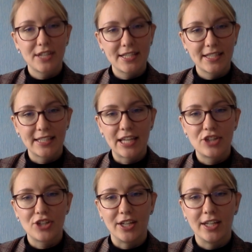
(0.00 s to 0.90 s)

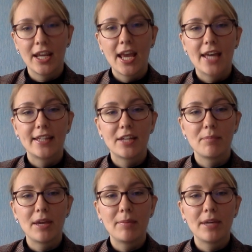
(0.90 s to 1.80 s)
designation that
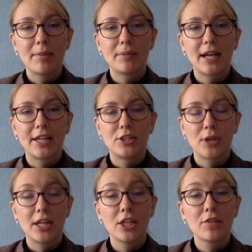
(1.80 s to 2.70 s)
may be applied to
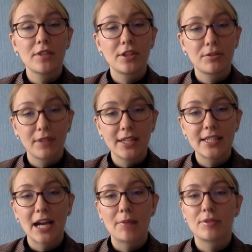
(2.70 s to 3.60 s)
any of the 3
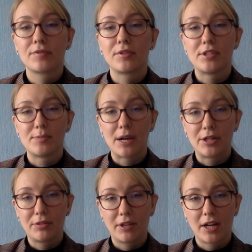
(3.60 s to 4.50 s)
types of
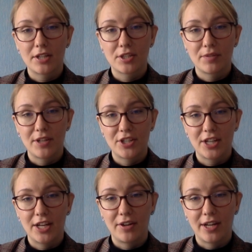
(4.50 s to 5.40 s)
transboundary conservation
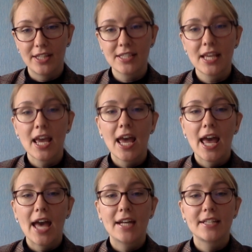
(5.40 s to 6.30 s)
areas
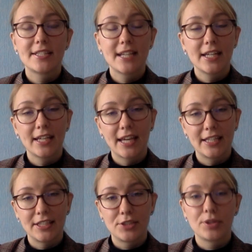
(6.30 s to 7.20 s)
and is
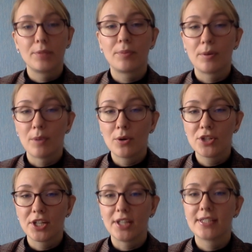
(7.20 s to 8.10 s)
dedicated to the
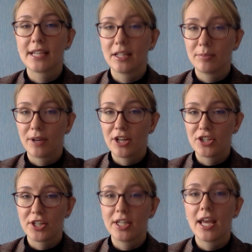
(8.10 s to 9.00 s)
promotion,
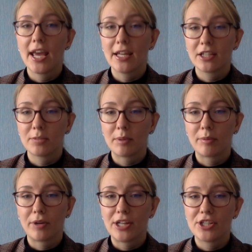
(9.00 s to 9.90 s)
celebration, and
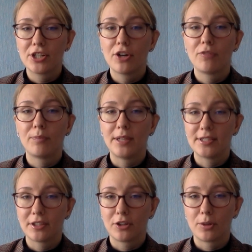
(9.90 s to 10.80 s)
commemoration of
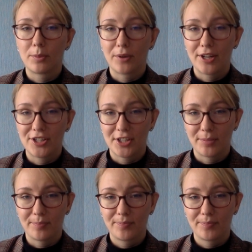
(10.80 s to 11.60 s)
peace and cooperation.